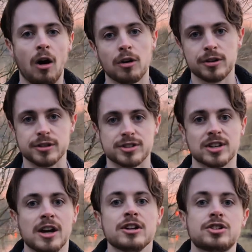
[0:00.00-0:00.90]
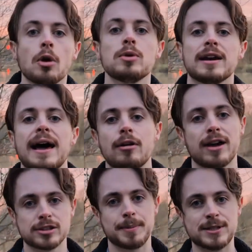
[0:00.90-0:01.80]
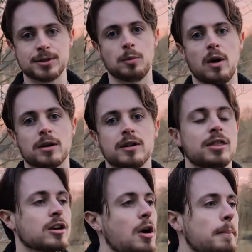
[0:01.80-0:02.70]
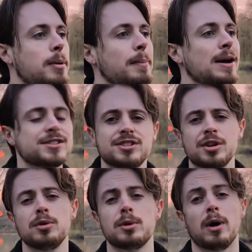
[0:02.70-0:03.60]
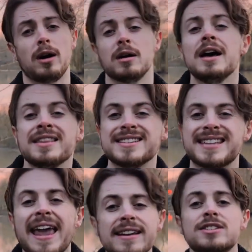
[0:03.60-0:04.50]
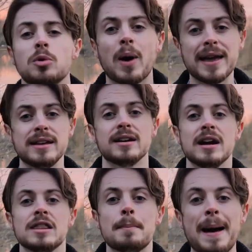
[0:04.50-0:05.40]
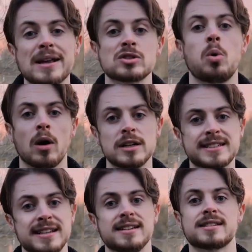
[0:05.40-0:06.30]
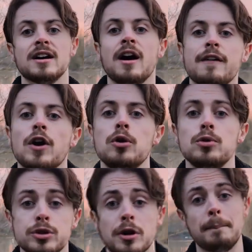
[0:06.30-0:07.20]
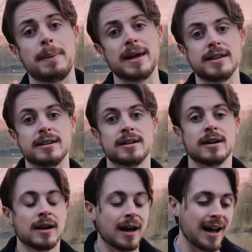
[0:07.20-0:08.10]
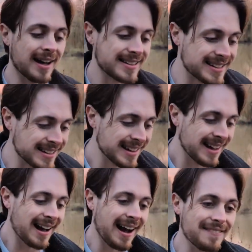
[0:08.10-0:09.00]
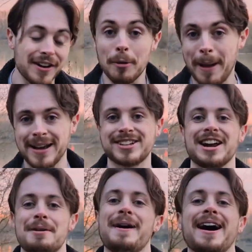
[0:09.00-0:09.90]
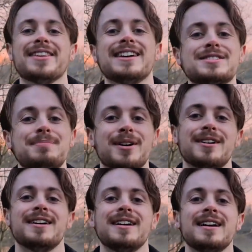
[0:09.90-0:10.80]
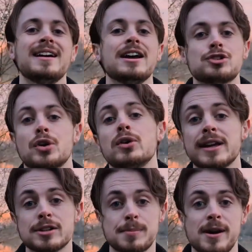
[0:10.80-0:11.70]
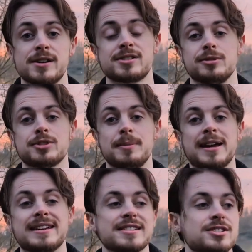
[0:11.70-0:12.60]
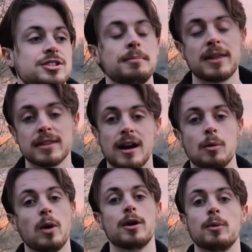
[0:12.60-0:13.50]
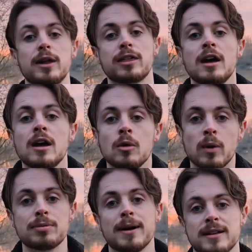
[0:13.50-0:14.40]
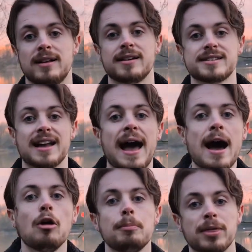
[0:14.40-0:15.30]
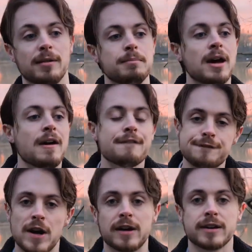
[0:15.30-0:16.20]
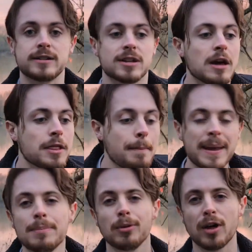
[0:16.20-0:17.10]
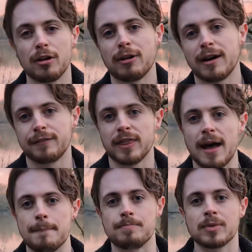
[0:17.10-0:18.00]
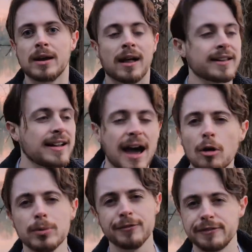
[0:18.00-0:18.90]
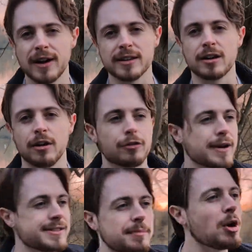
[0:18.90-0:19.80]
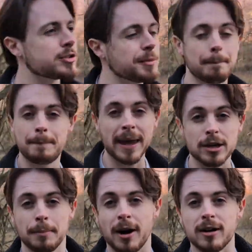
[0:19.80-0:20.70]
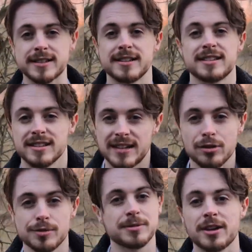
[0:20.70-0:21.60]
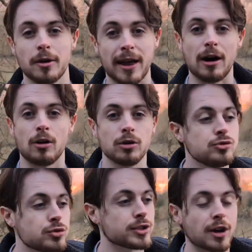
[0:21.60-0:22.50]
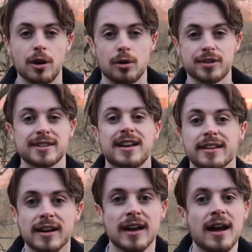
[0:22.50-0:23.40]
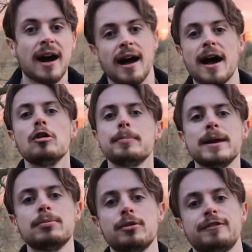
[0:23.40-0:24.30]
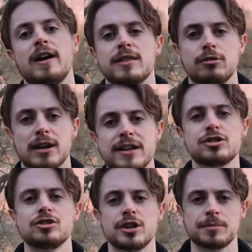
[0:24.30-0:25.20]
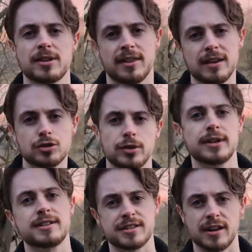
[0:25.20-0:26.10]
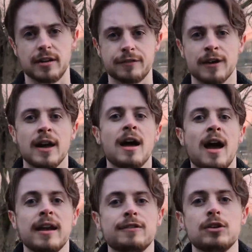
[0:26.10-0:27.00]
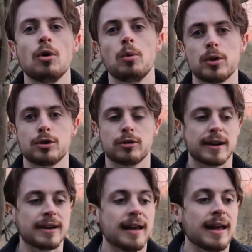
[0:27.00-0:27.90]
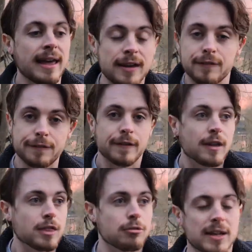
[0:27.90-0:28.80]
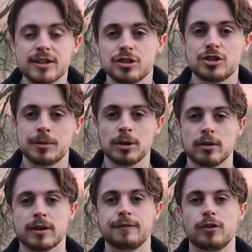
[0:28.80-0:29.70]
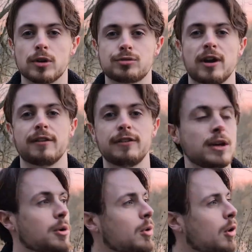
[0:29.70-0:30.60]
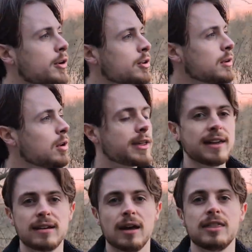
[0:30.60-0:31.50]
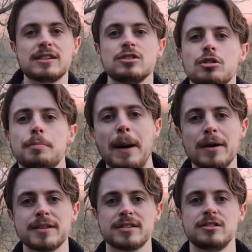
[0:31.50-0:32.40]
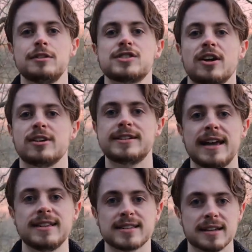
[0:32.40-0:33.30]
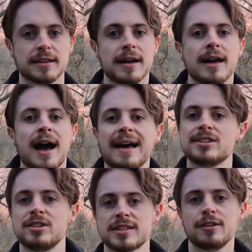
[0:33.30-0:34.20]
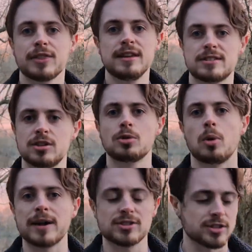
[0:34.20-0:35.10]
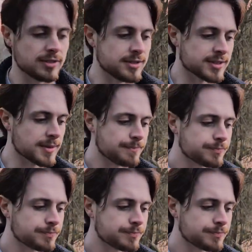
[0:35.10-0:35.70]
on us. Don't allow that to be someone that compromises who you are, that takes away the best qualities of who you could be. Like, I feel passionate about this, but it truly is personal to me, and it's something that I work with my clients to help them find the people that are right for them. Like, I help them find girlfriends. I'm not some pickup artist that tells them to go get 100 girls. It's like, I help people find the relationships that they truly deserve. And if you're wondering if the relationship you're looking for is right for you, or you're looking at this new person you've started dating, ask yourself these two questions.